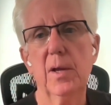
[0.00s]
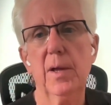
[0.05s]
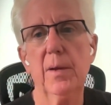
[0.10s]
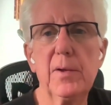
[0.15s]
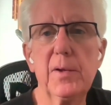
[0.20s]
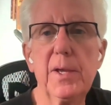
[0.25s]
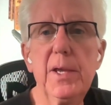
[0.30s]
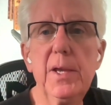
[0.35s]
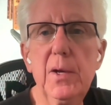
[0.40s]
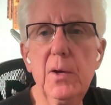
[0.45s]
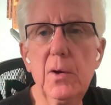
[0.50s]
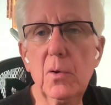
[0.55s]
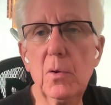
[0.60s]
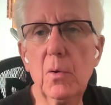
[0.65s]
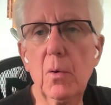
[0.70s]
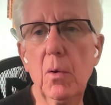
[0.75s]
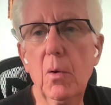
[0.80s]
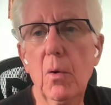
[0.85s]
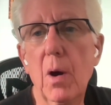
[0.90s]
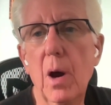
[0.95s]
He
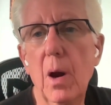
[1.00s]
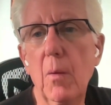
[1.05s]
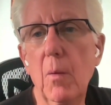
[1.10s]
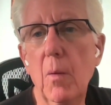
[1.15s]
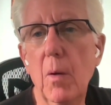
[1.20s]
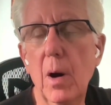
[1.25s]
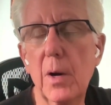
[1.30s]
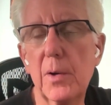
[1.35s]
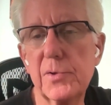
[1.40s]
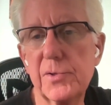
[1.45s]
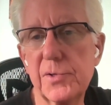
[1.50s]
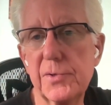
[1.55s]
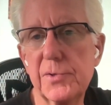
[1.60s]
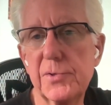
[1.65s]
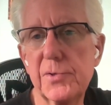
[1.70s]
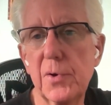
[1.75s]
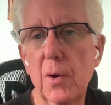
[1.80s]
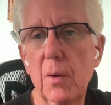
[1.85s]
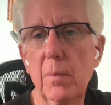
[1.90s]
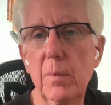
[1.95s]
knew who I was and
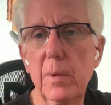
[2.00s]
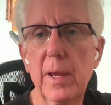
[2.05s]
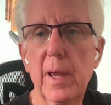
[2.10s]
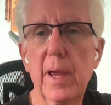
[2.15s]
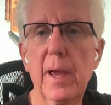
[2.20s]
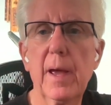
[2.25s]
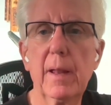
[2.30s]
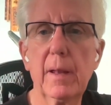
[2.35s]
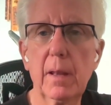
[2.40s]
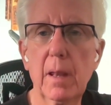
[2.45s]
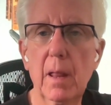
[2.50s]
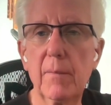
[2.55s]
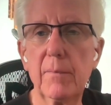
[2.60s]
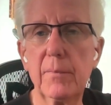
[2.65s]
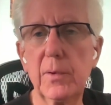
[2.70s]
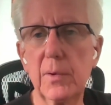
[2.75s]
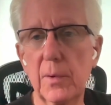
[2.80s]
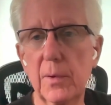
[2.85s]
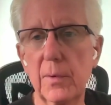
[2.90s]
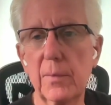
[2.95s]
told me, "Hey, I love
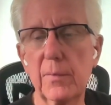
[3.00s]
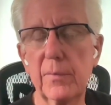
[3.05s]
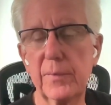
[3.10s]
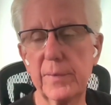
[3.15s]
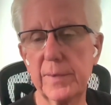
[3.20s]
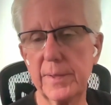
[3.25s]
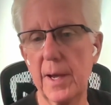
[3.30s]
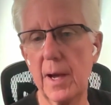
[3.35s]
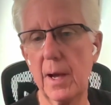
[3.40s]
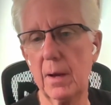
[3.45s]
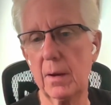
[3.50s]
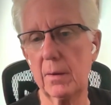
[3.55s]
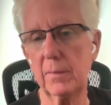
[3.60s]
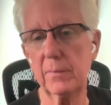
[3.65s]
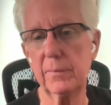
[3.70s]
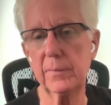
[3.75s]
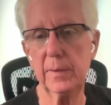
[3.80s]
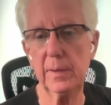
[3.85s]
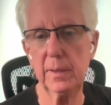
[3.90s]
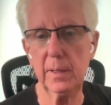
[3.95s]
your
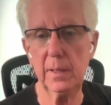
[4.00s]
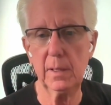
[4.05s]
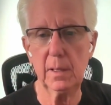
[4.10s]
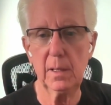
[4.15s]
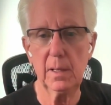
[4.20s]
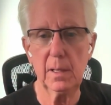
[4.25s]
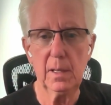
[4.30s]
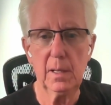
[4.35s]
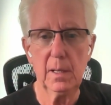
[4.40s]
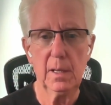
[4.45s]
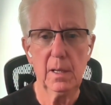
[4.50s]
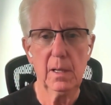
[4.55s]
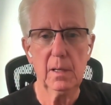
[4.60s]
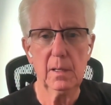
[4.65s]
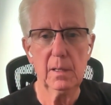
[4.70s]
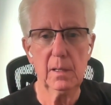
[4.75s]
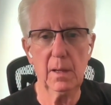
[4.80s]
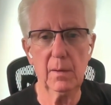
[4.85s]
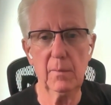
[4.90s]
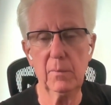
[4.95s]
photography,
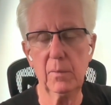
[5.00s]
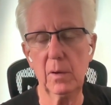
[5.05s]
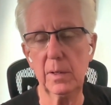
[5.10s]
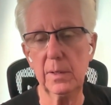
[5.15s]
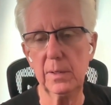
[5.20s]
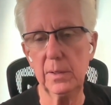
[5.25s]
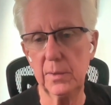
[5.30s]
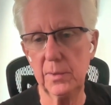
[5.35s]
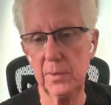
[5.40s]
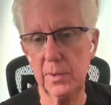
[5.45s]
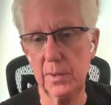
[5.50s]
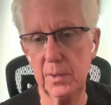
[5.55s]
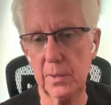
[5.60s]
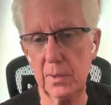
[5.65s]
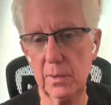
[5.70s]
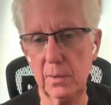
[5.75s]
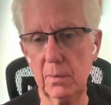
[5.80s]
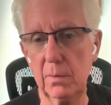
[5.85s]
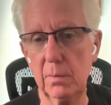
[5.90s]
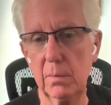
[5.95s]
love what you
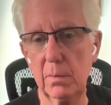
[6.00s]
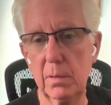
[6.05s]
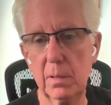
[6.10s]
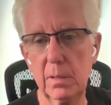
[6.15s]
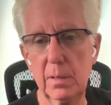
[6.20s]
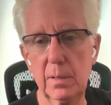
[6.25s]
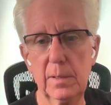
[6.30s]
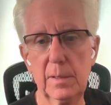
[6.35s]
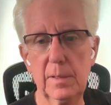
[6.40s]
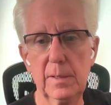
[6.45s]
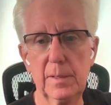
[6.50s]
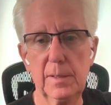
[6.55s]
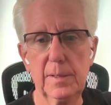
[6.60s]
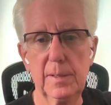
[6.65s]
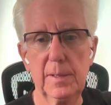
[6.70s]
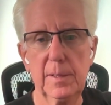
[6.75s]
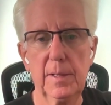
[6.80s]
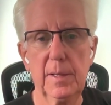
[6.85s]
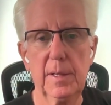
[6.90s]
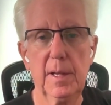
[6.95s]
do."
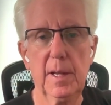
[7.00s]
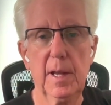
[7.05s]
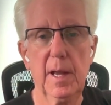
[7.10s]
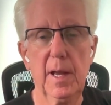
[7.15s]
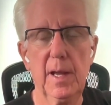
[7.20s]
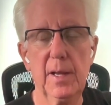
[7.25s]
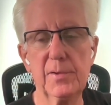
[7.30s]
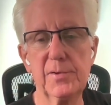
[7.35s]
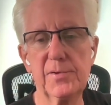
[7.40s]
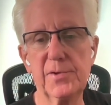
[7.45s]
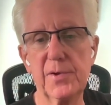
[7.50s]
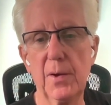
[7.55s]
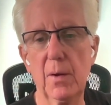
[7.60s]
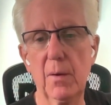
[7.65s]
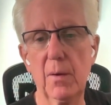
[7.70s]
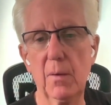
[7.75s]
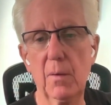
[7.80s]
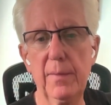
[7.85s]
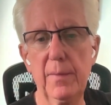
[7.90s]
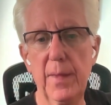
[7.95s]
And
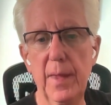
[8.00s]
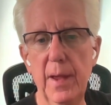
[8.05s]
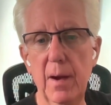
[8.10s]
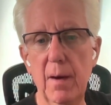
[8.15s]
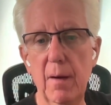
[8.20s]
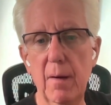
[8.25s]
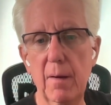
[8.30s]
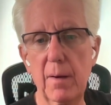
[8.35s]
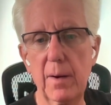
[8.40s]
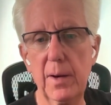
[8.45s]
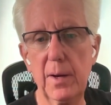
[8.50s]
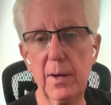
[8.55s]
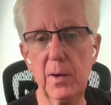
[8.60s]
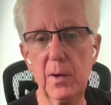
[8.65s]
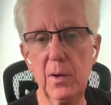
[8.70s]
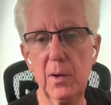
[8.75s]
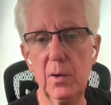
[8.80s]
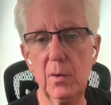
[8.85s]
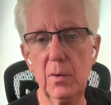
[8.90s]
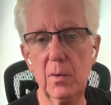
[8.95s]
so they already
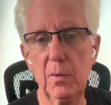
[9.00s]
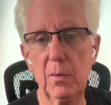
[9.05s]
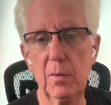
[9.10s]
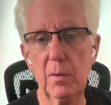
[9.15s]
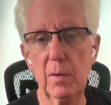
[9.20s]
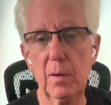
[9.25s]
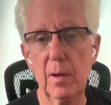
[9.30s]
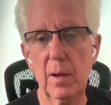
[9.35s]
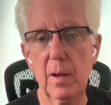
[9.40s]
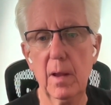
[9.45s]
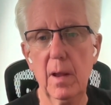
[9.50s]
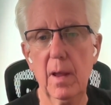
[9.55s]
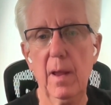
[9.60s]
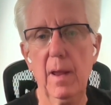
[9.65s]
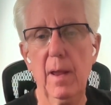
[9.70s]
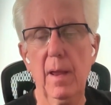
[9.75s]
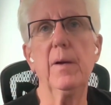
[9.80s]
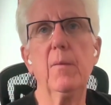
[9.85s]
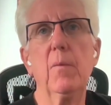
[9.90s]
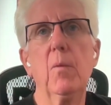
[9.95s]
knew.
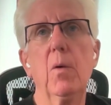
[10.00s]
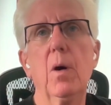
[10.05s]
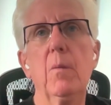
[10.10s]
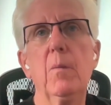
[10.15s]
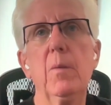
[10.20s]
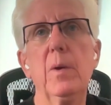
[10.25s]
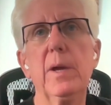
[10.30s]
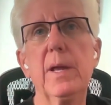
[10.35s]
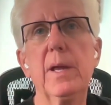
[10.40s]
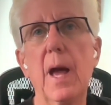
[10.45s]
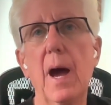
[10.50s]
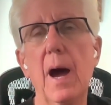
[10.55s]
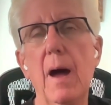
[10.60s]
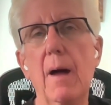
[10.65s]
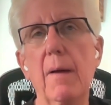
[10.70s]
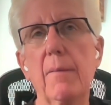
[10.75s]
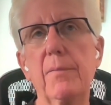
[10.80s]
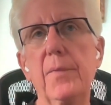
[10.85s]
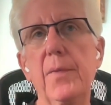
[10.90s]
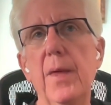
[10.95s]
And when we
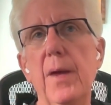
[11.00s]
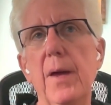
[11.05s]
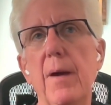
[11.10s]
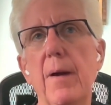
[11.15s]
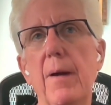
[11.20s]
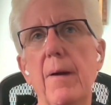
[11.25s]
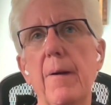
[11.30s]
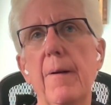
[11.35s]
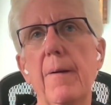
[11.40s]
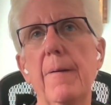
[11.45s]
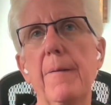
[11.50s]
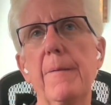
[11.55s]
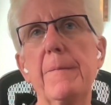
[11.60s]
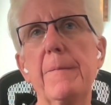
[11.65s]
got there